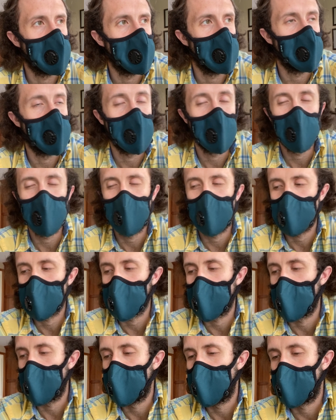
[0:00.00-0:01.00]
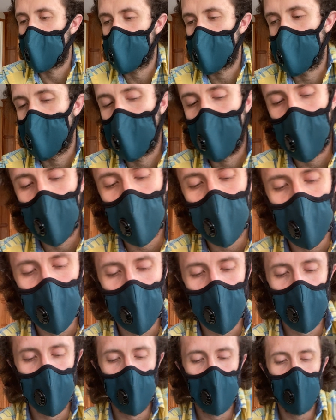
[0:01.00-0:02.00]
maybe that's why it makes it more
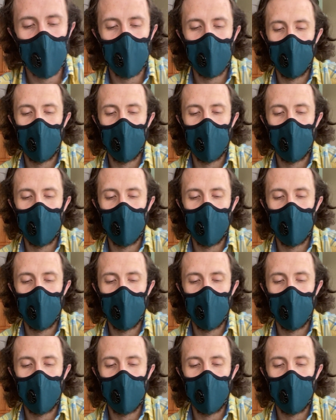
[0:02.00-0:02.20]
breathable.